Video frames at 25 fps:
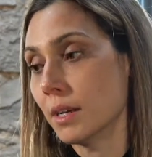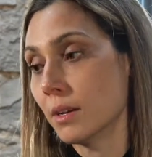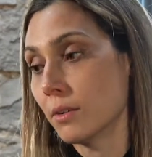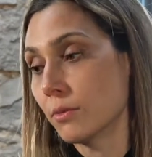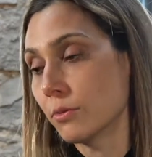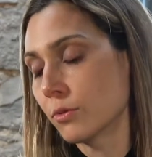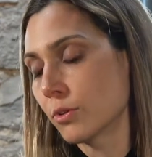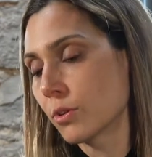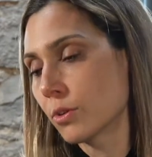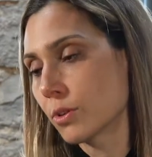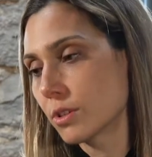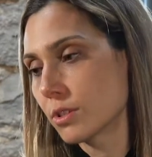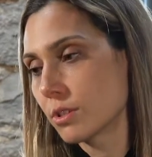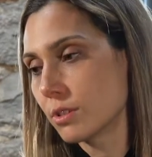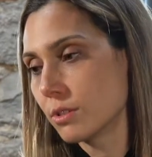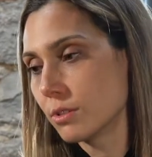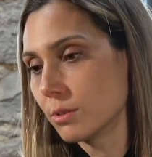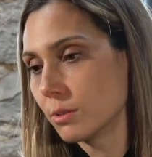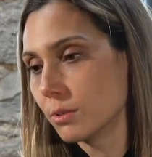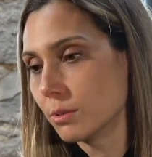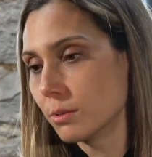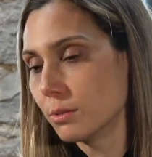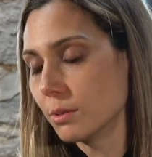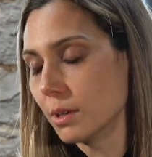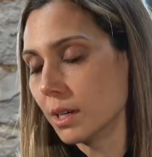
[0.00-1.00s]
I, of course,
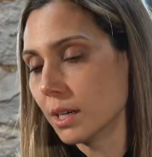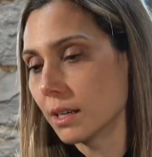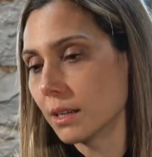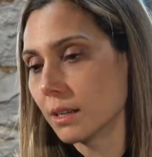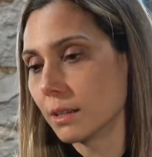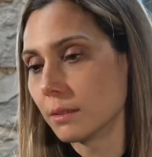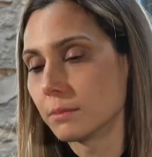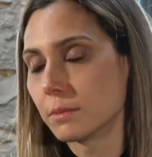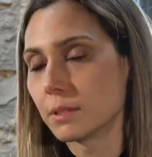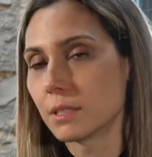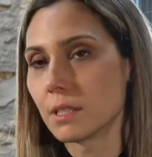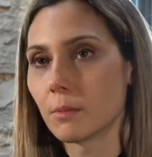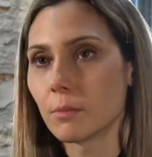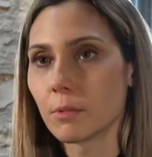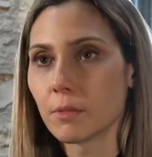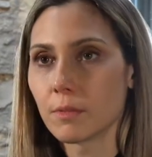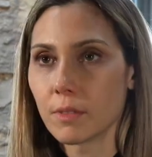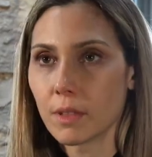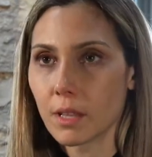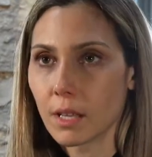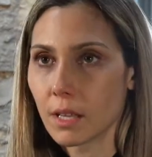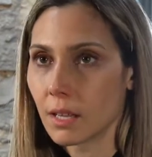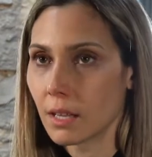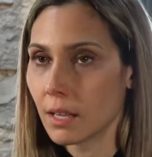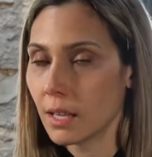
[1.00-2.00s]
knew uh, some
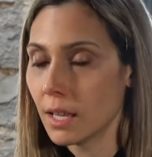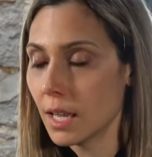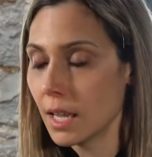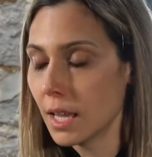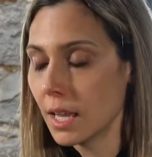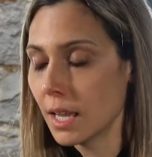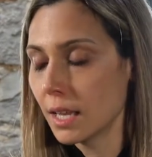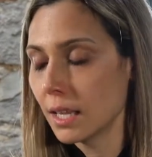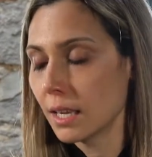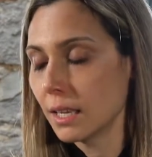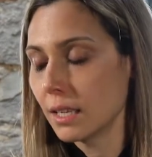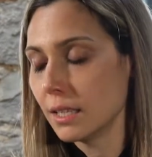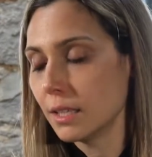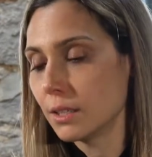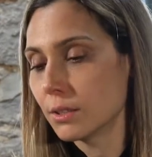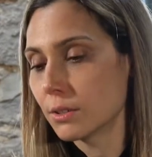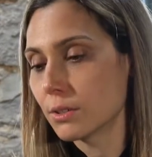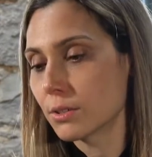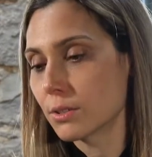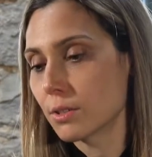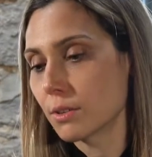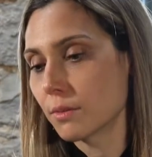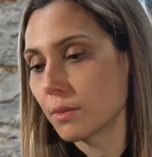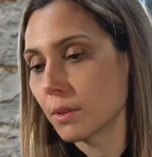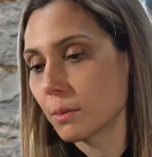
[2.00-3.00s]
of the
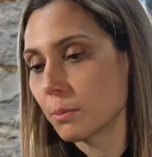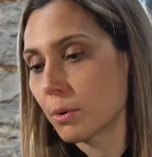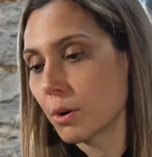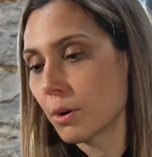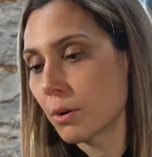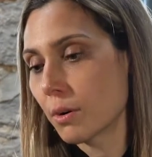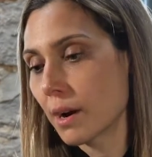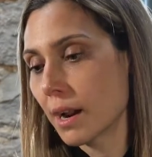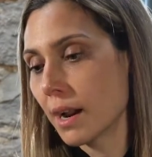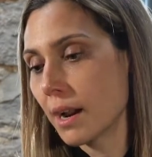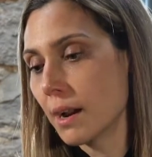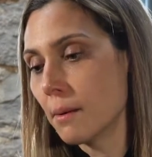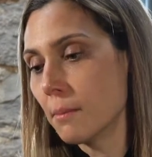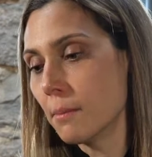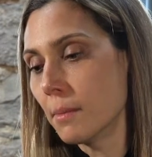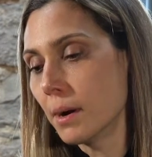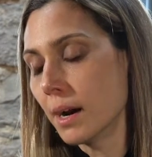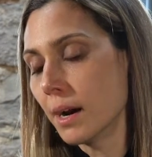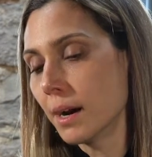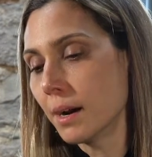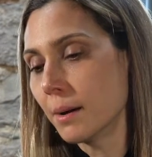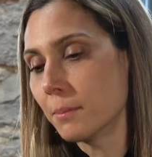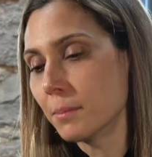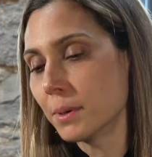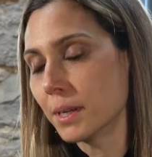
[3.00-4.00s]
leaders of the program,
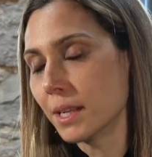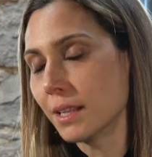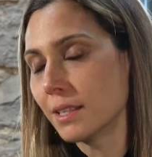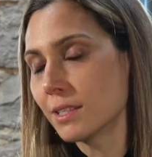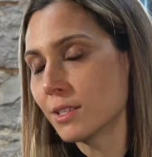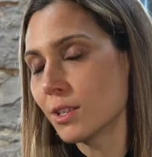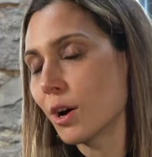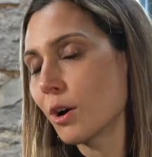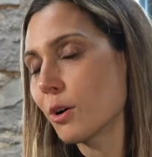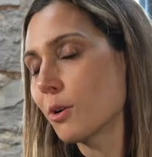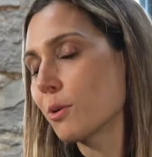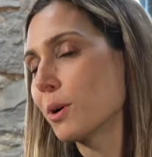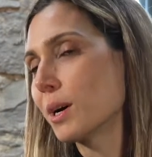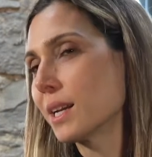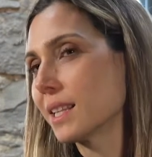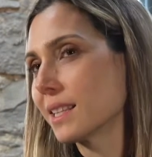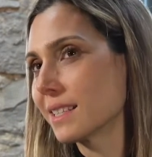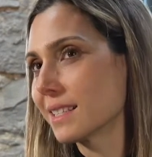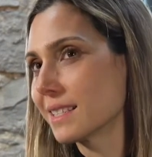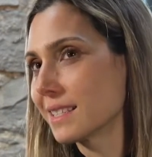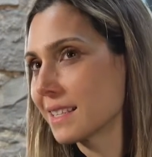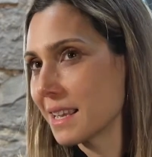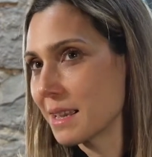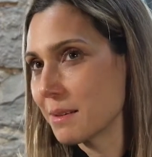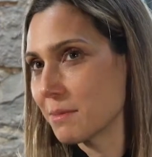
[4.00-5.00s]
uh, but it's not quite
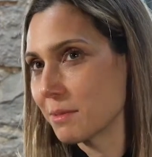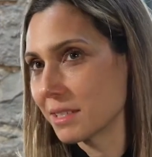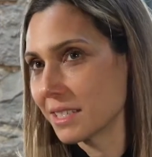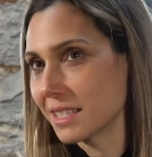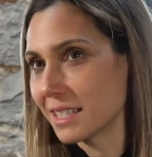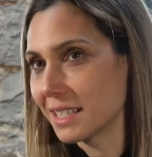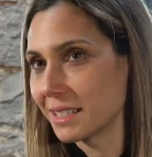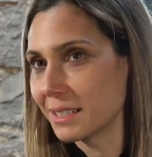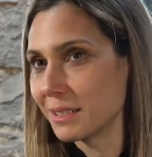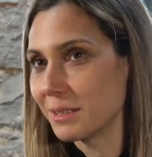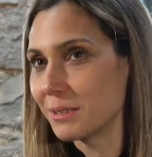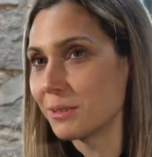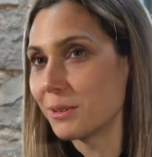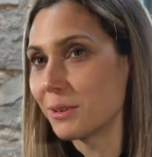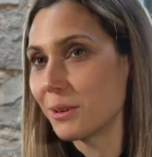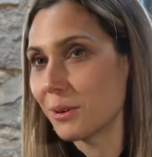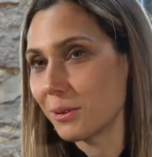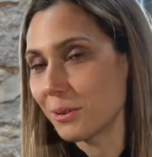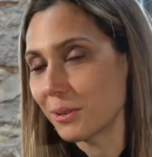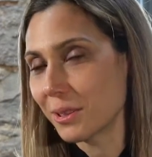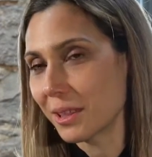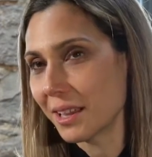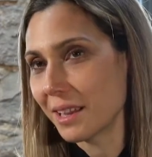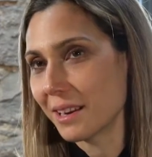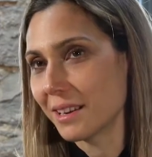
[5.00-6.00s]
the same to
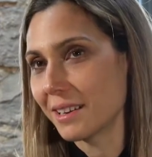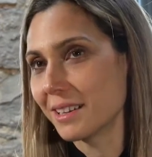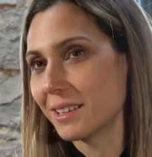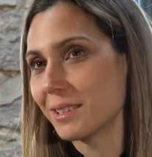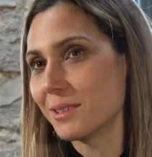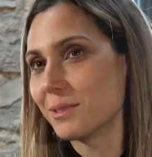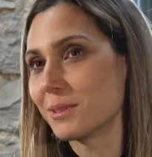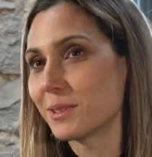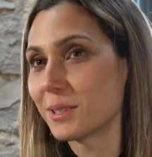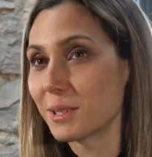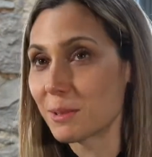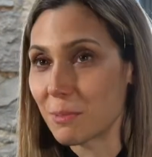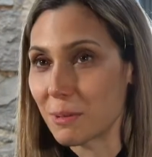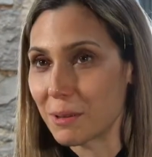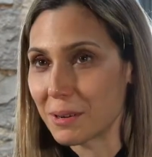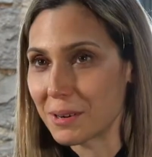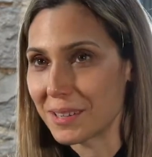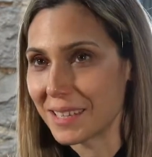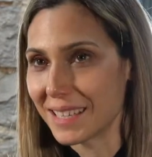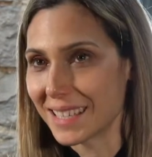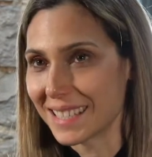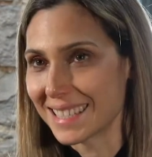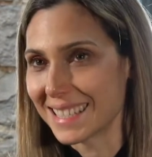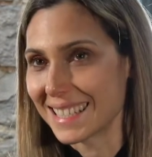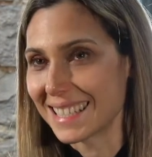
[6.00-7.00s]
go there and
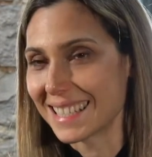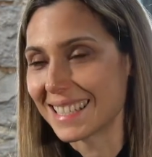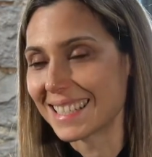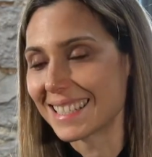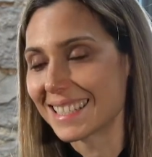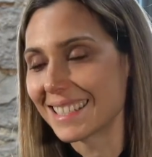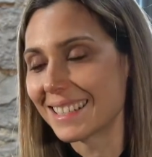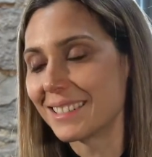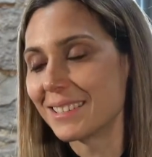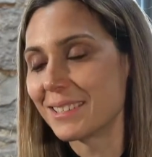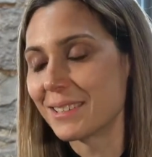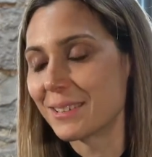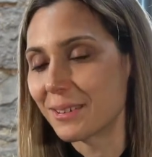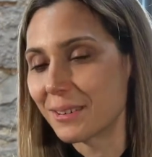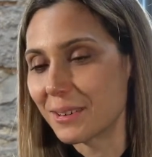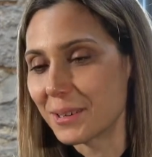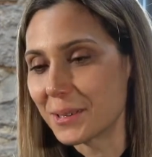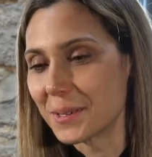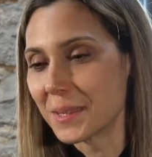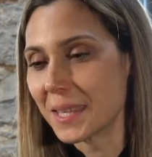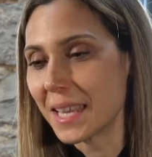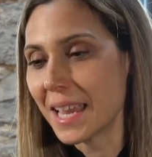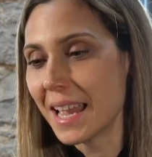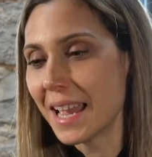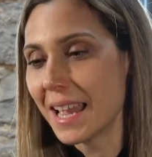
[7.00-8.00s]
experience it on your
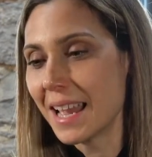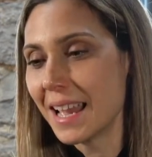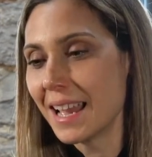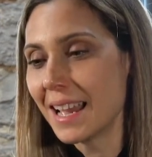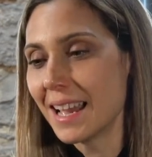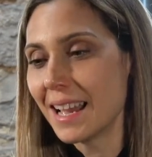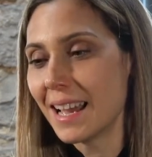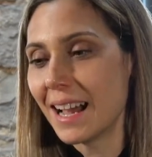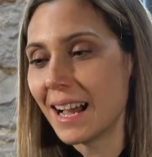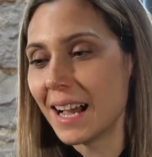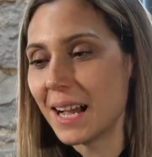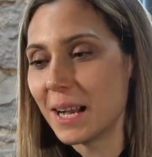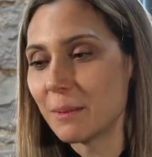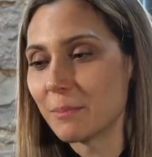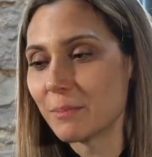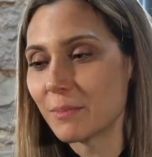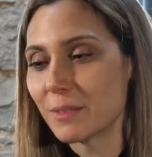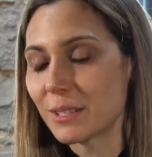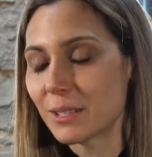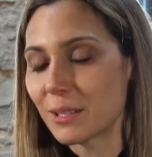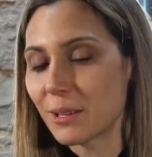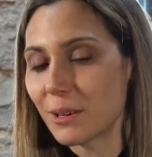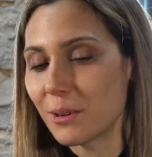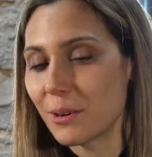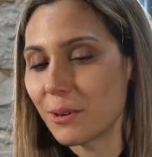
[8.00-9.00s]
own. Um,
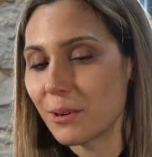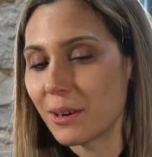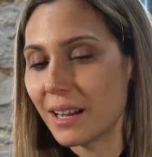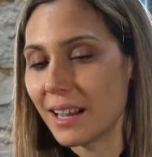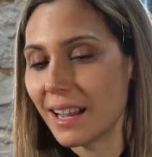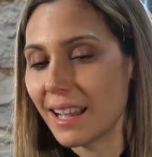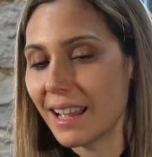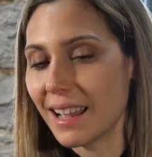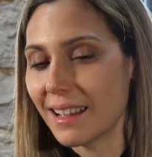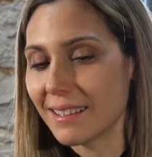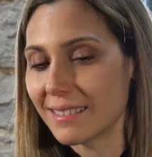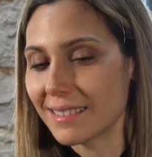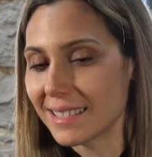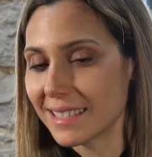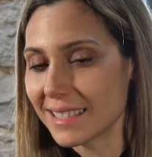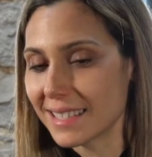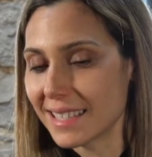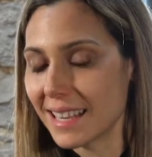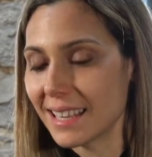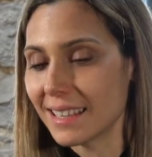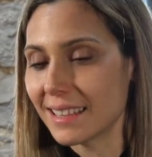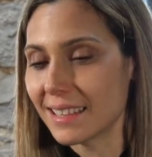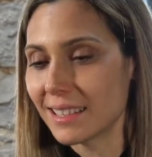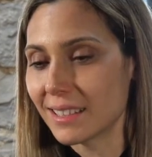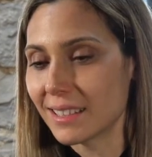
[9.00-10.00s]
so I have to say